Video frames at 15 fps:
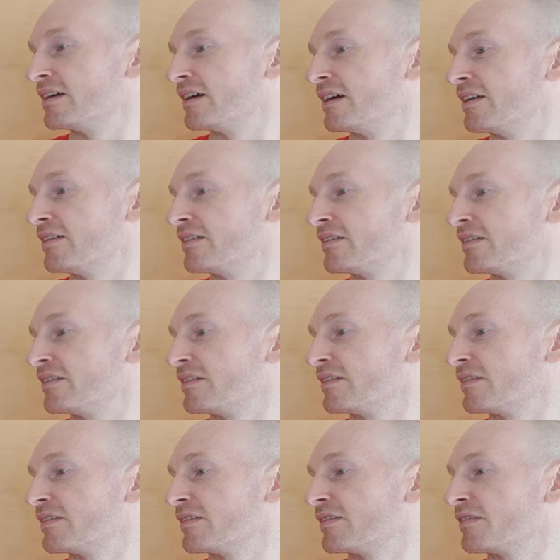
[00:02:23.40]
And
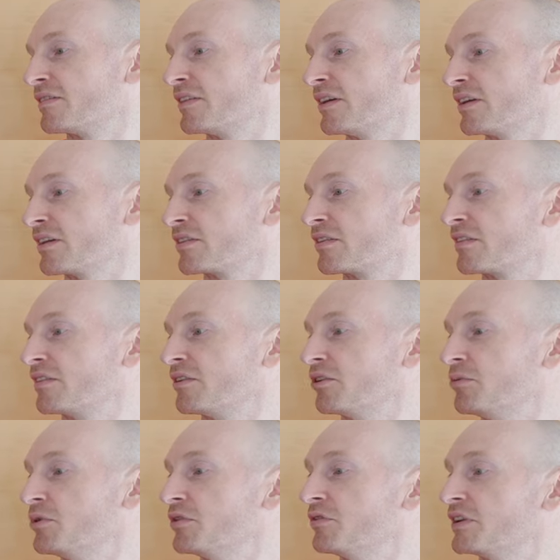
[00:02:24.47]
thick,
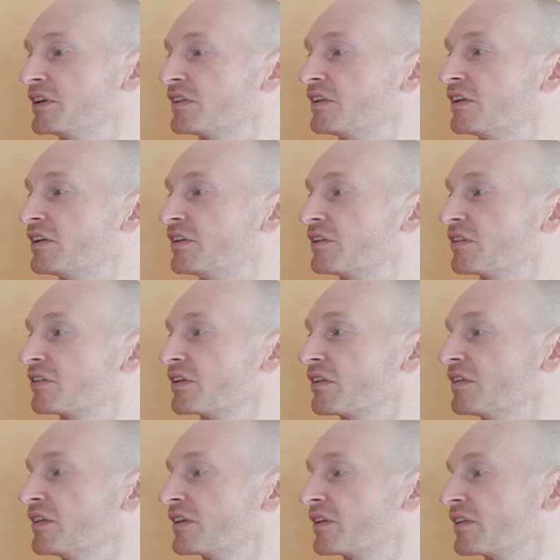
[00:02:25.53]
slow-moving tears
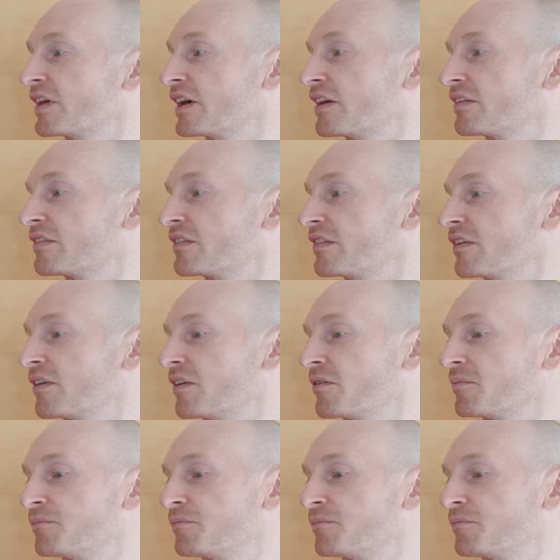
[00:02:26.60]
on the glass there.